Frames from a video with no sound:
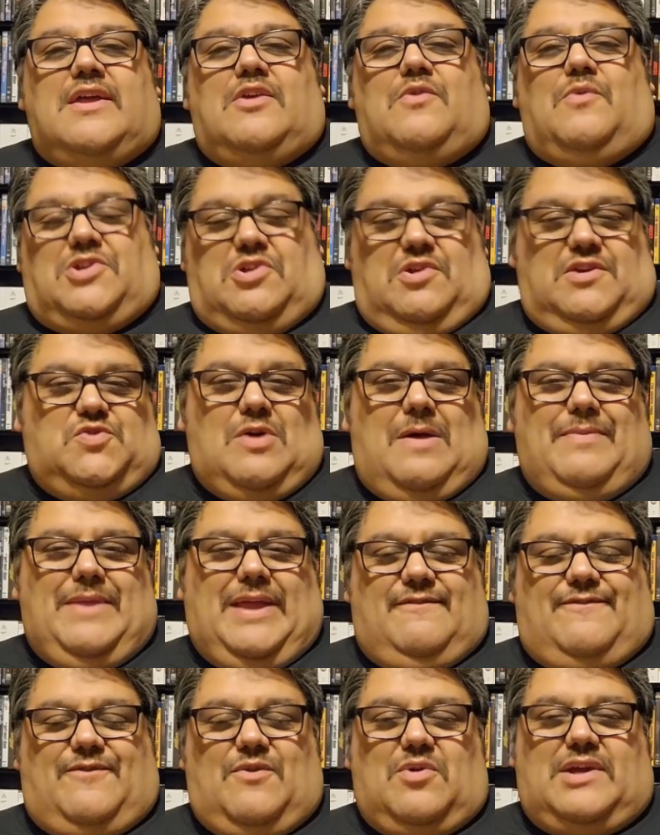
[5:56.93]
Return of Swamp Thing
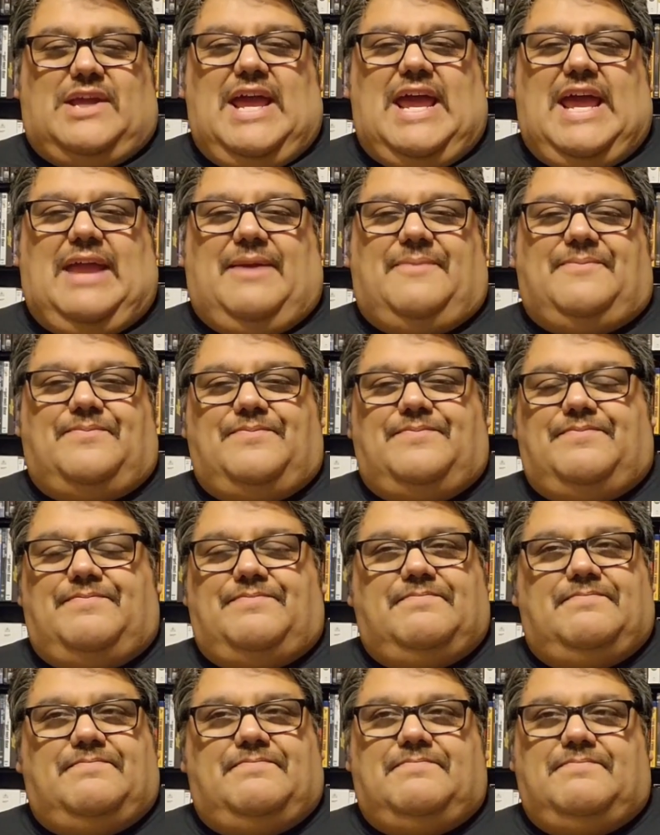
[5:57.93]
in 4K.
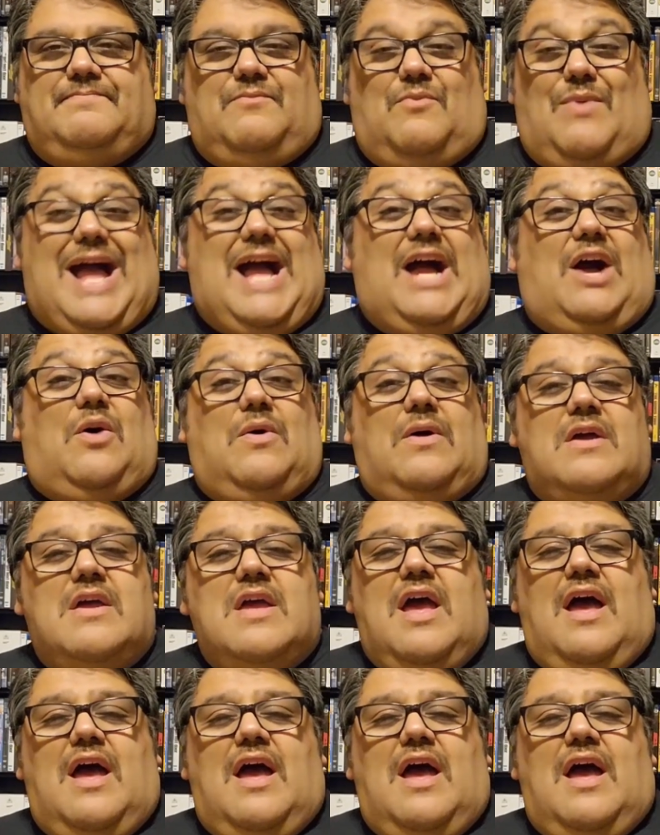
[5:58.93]
Wow.